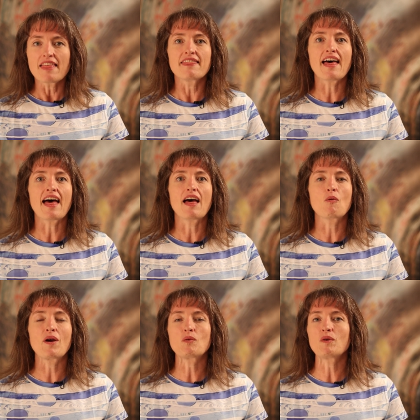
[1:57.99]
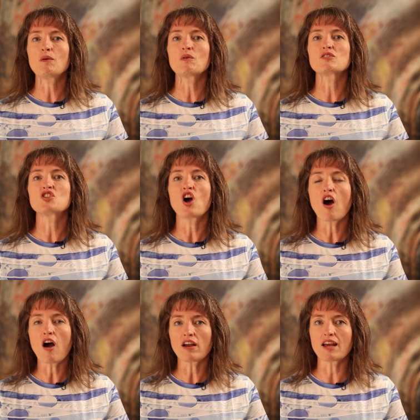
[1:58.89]
that when we will
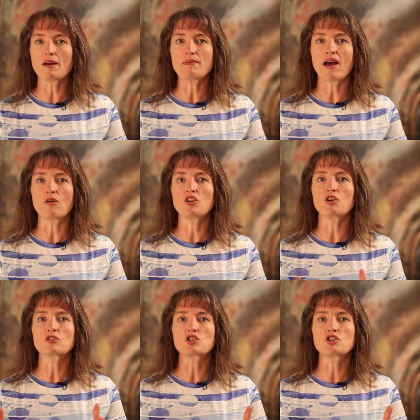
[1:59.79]
talk about your